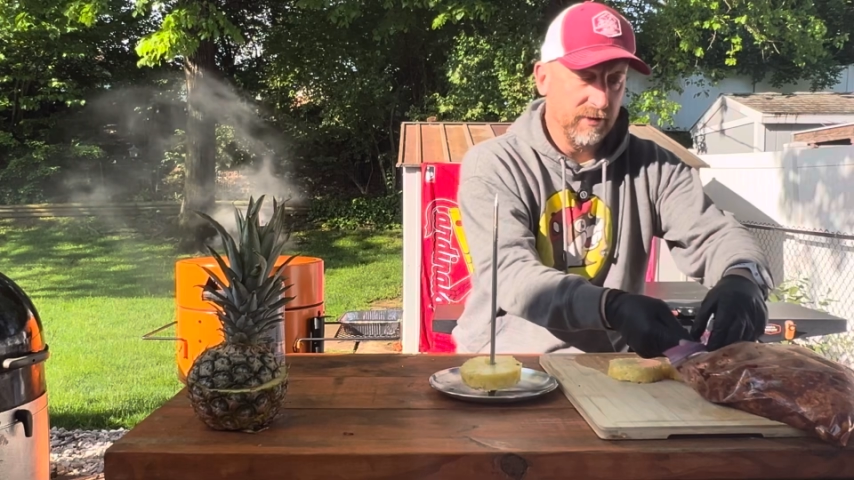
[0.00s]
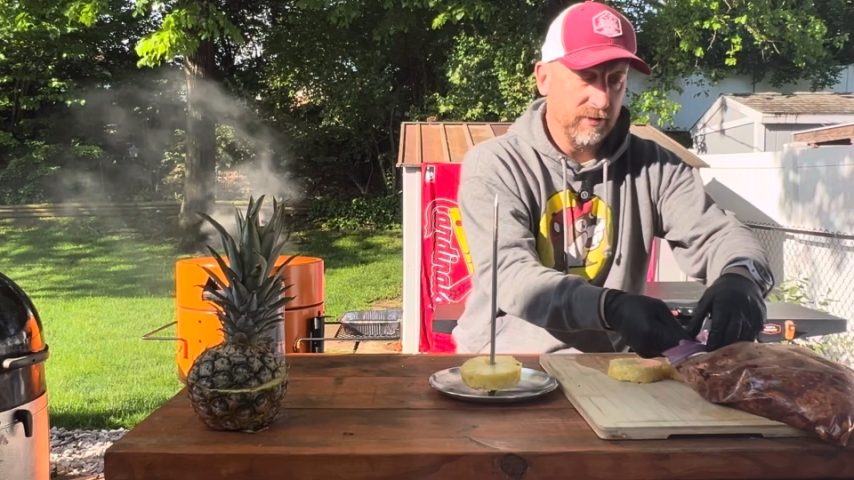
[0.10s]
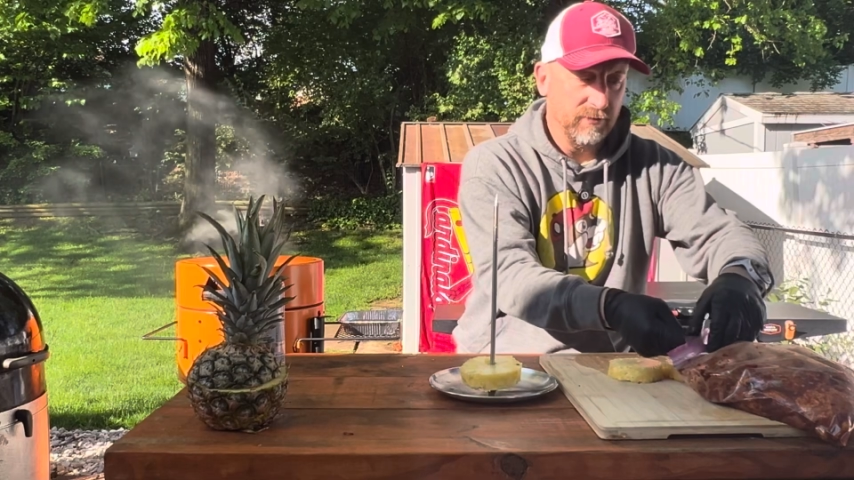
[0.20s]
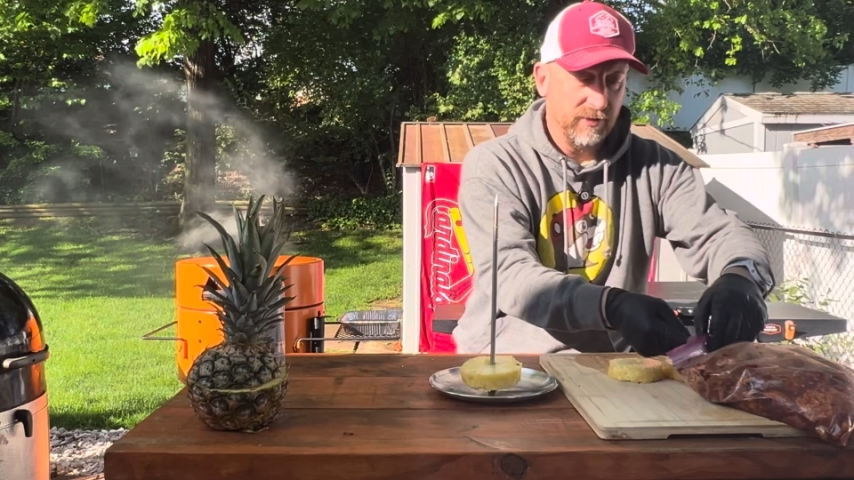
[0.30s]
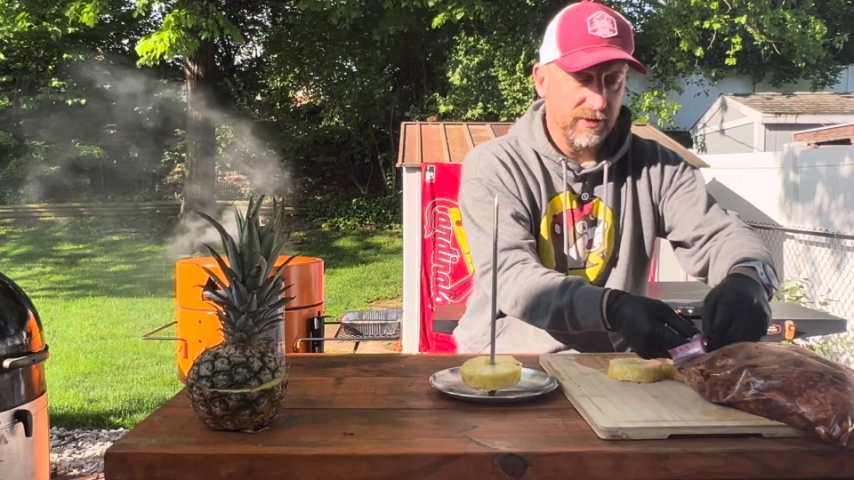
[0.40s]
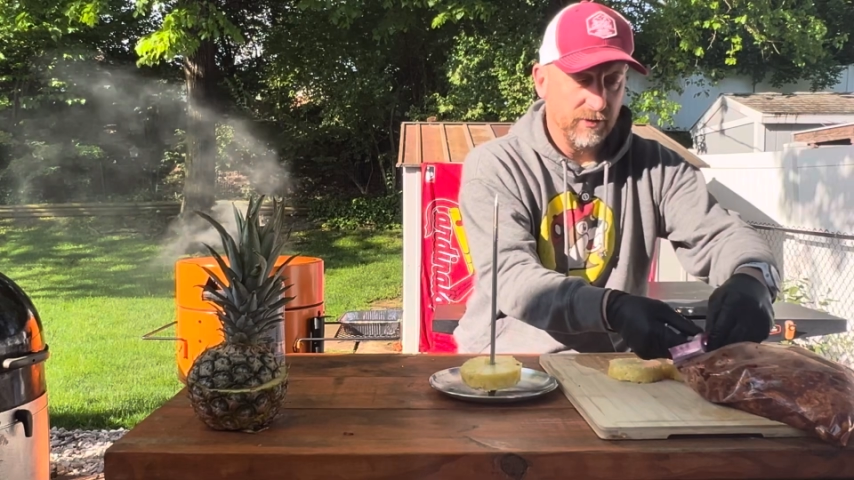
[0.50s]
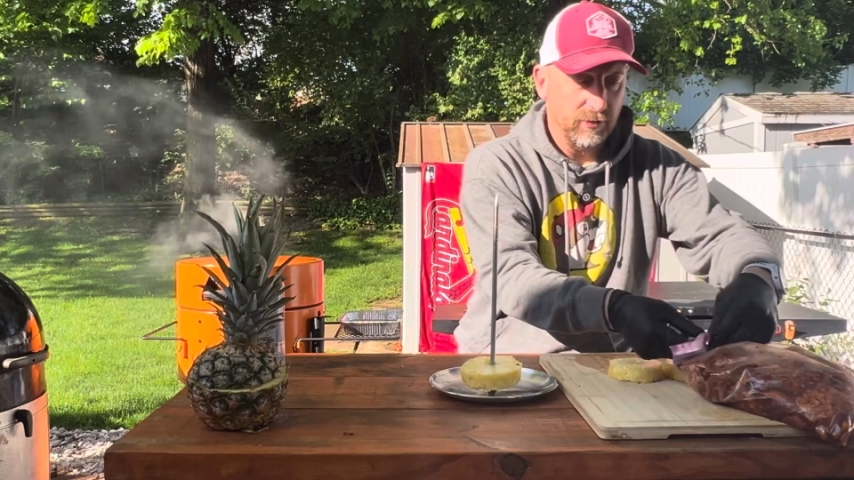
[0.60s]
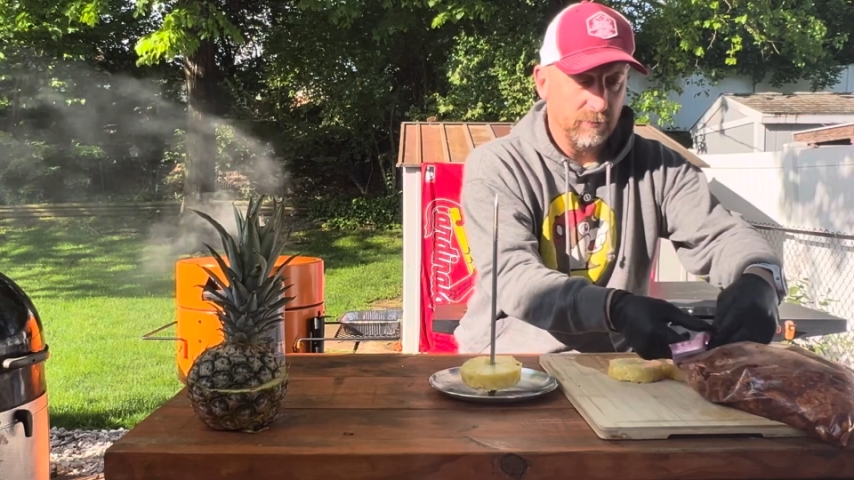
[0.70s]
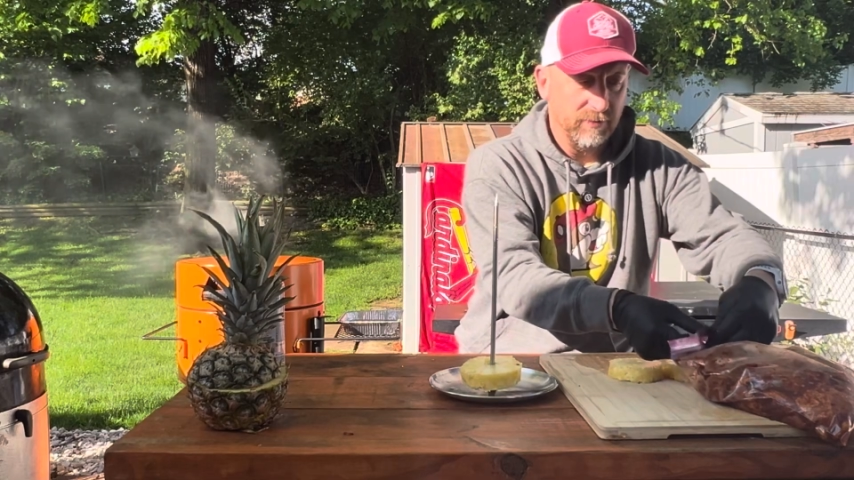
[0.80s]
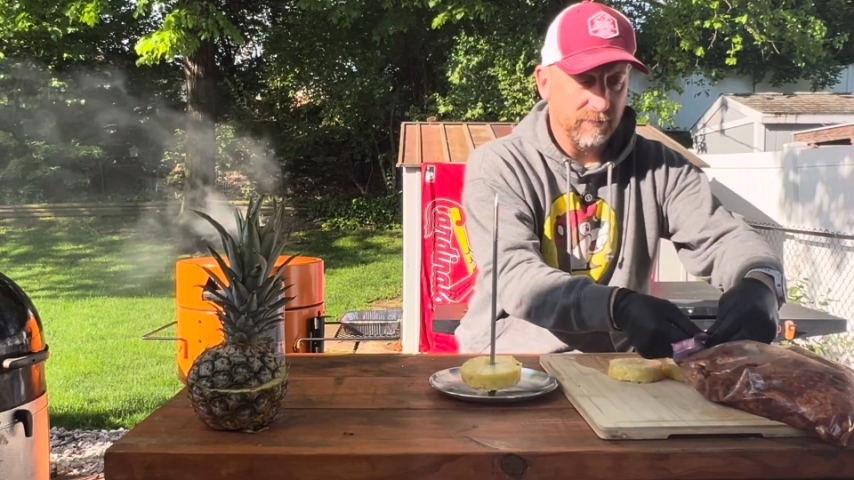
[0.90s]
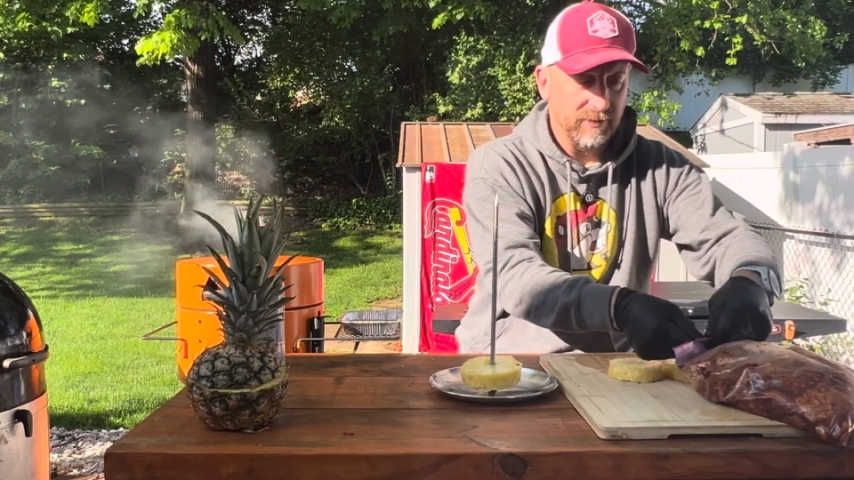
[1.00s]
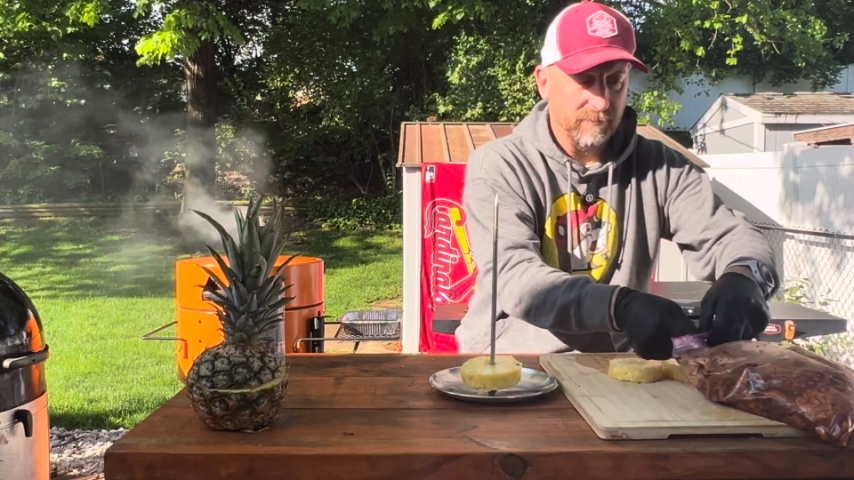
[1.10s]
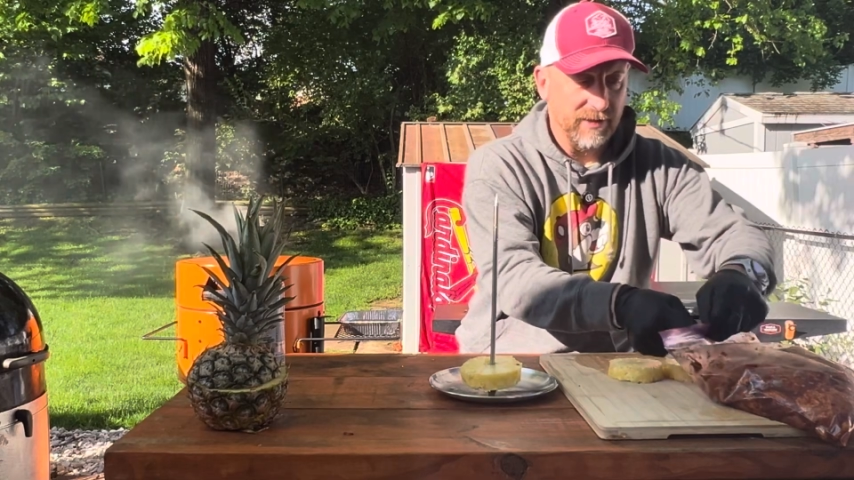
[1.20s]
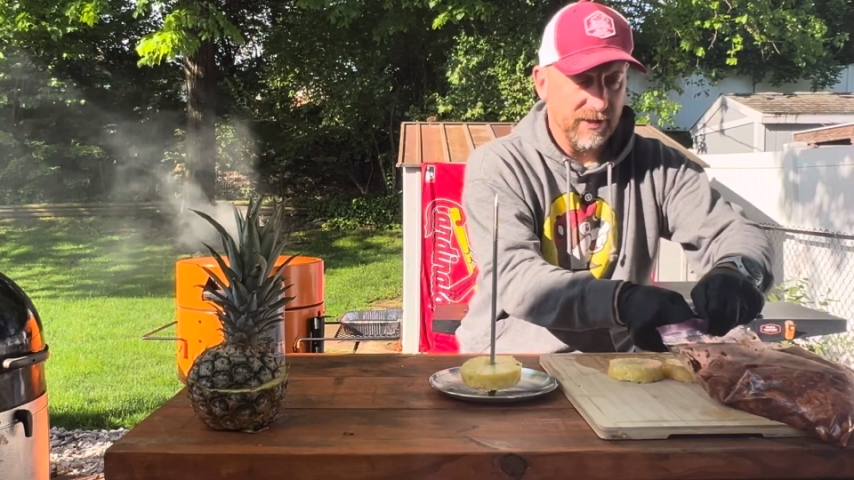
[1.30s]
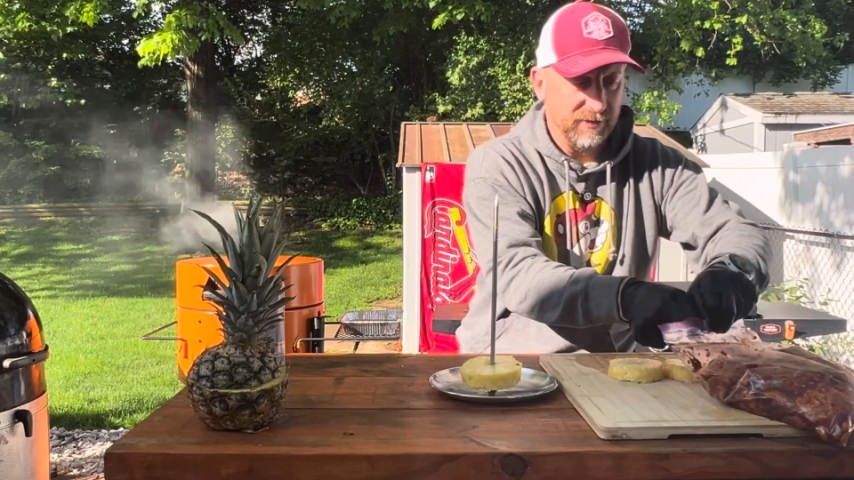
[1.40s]
Go ahead and open up my
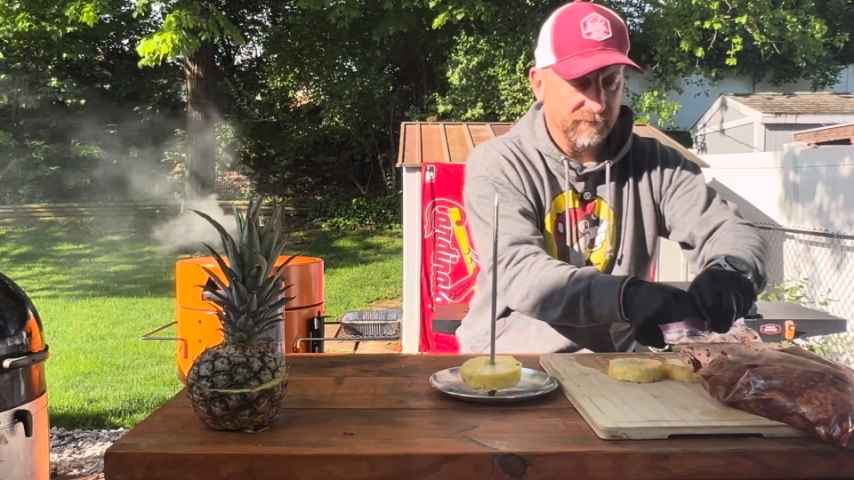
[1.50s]
bag